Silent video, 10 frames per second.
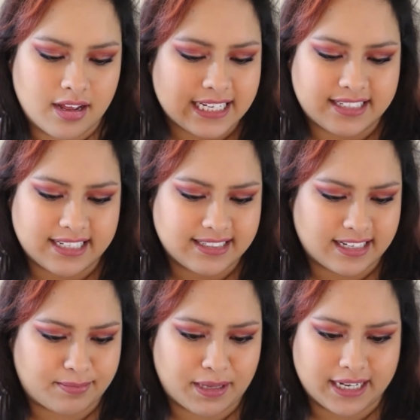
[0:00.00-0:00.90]
It says
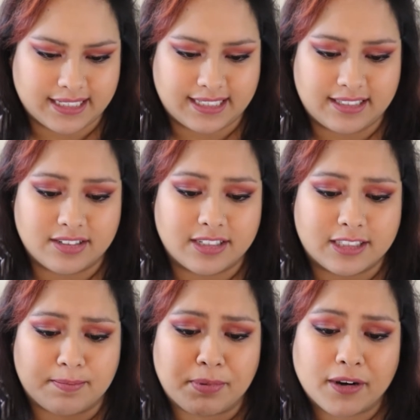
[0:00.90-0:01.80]
that applying is easier. It's
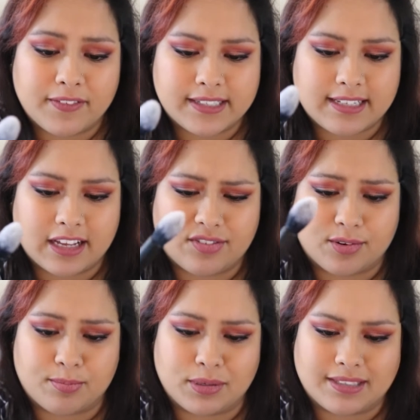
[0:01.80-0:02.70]
the perfect size
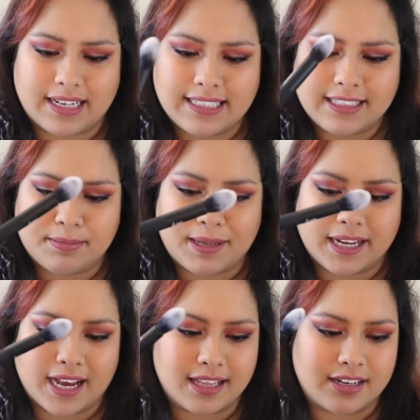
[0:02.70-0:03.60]
for precisely
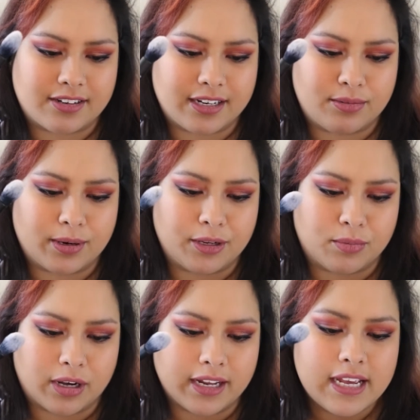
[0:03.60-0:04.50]
applying highlighter anywhere you
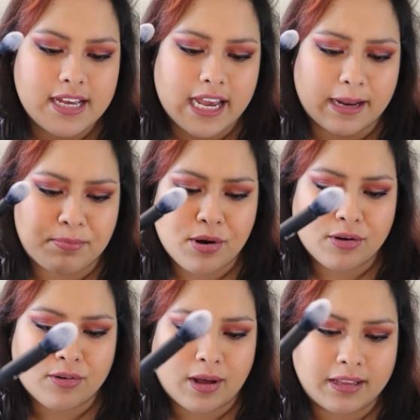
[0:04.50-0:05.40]
want. And pro
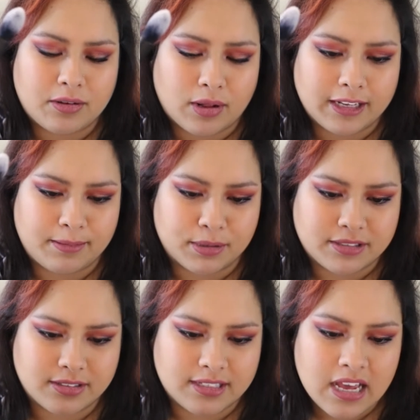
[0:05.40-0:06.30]
quality
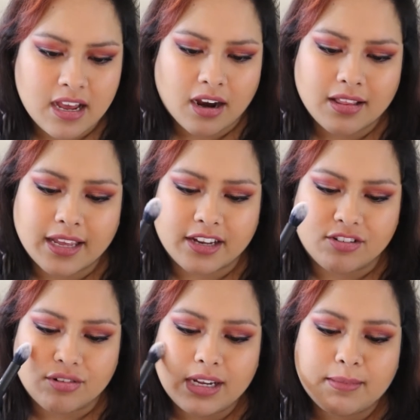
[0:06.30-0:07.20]
bristles are like a
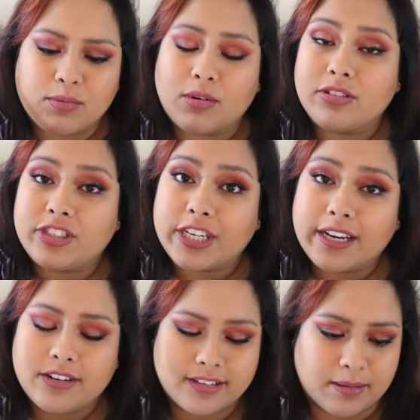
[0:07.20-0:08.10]
dream and won't
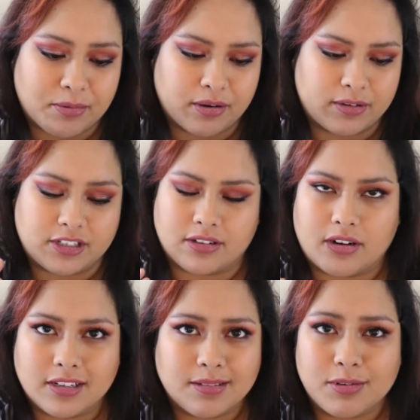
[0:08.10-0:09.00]
shed or separate, which is
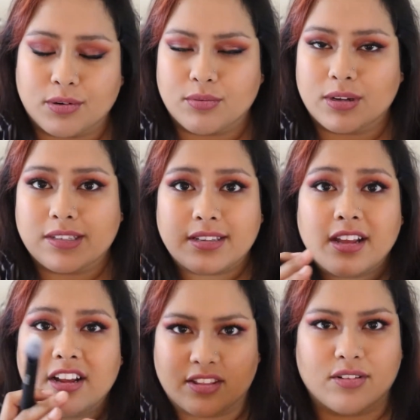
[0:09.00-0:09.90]
awesome. No one wants
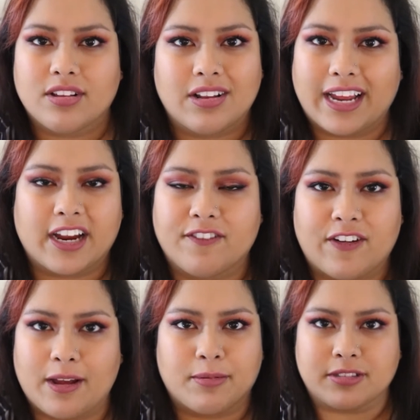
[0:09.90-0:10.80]
those little hair
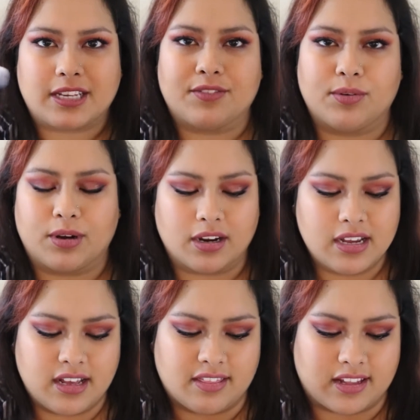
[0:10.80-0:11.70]
fibers everywhere.
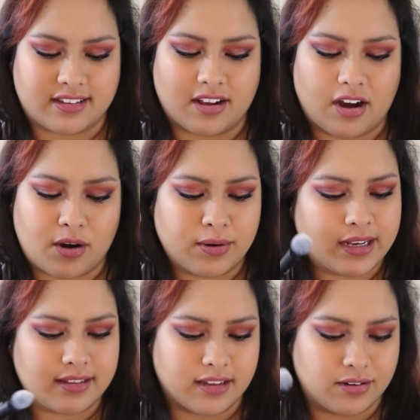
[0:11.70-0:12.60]
That's
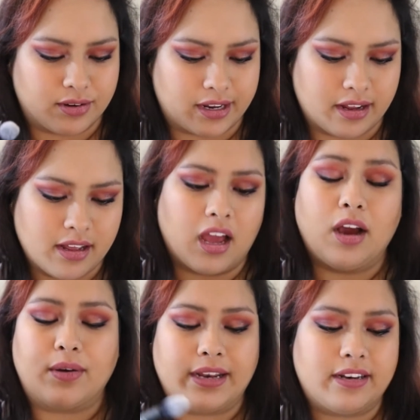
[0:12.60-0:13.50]
always annoying.
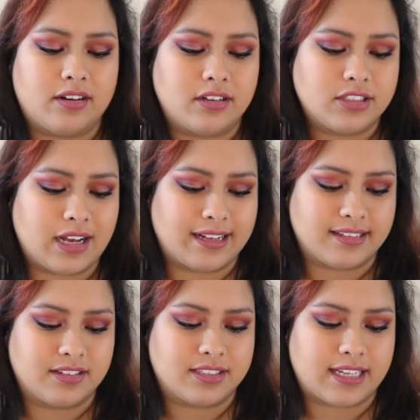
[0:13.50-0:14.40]
Oh, and it also has
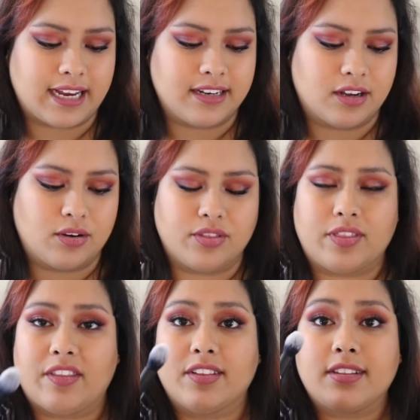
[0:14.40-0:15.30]
a little side note
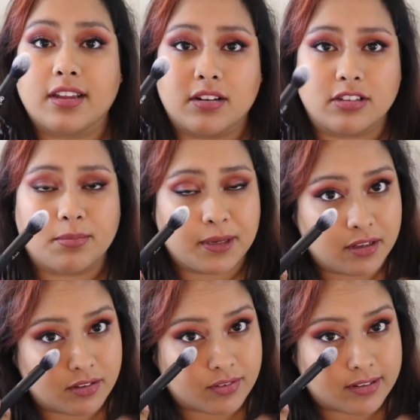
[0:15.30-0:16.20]
that this can also be
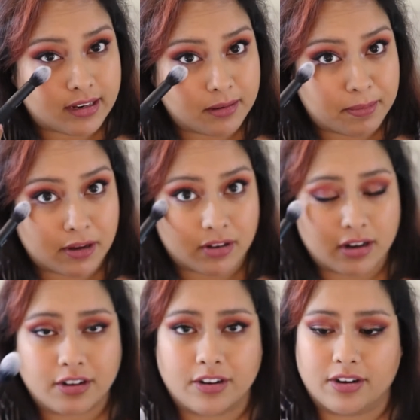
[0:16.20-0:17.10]
used for setting powder
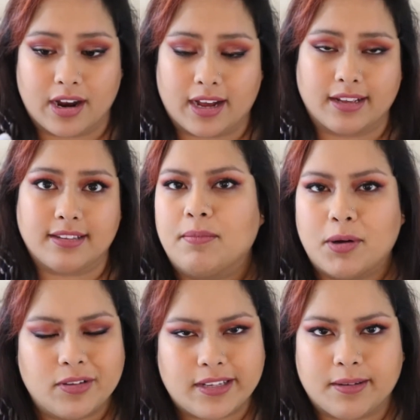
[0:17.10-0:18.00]
under your eyes.
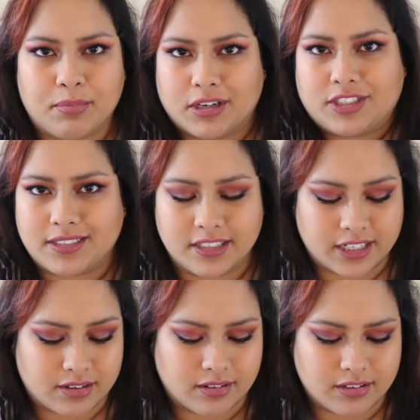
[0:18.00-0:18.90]
Most brushes in
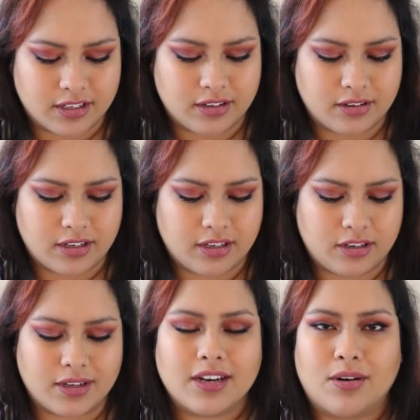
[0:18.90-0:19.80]
general,
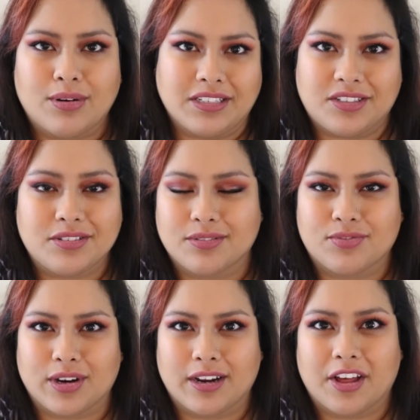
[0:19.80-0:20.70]
you can always use them
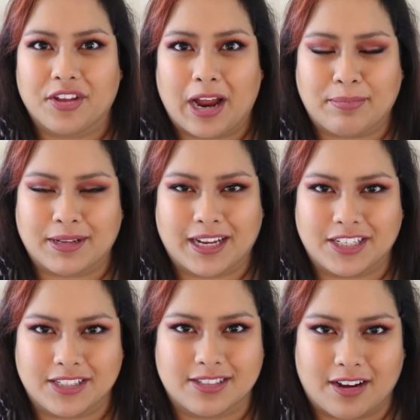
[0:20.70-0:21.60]
for other
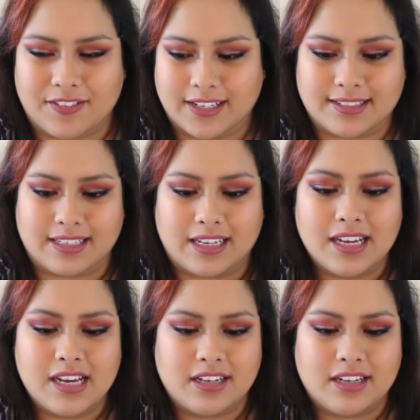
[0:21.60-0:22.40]
applications, obviously.